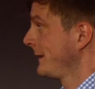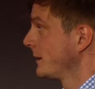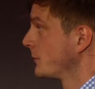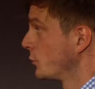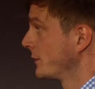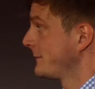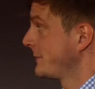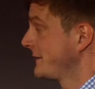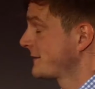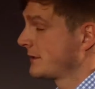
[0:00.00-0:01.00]

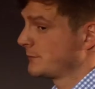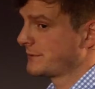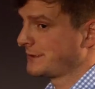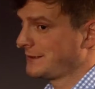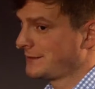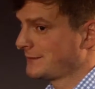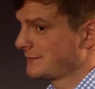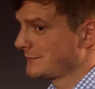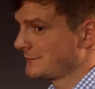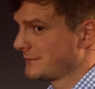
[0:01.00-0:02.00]
Berlin-based company,
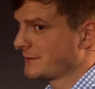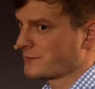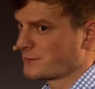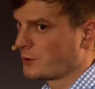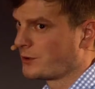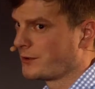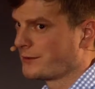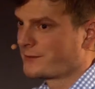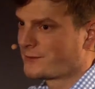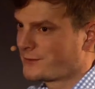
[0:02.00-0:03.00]
a
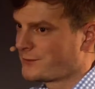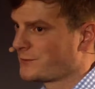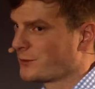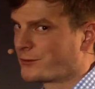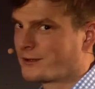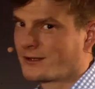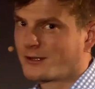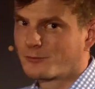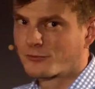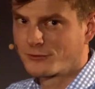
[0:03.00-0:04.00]
small
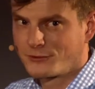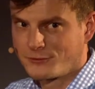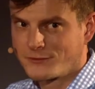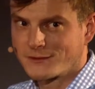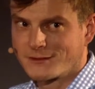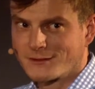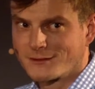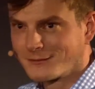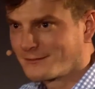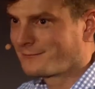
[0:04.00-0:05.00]
soda
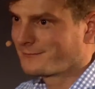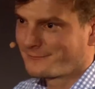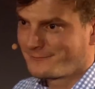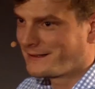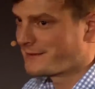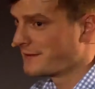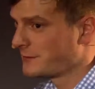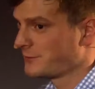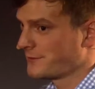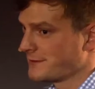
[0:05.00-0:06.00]
producer, and they
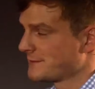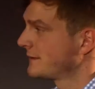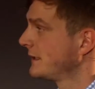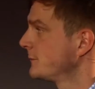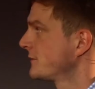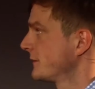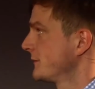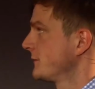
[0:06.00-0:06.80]
do this hipster